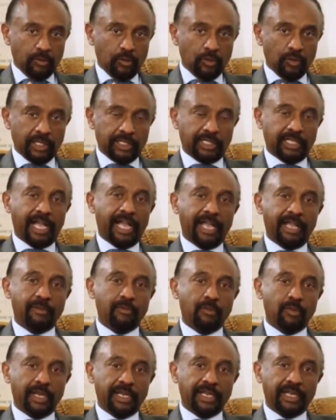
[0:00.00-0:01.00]
to a
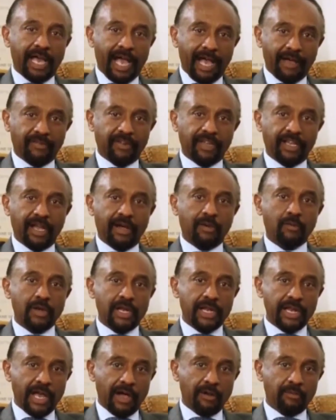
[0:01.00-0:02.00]
time when Africa
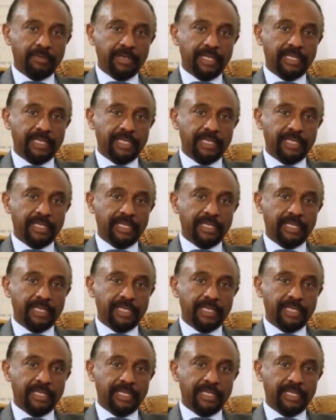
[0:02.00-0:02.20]
will now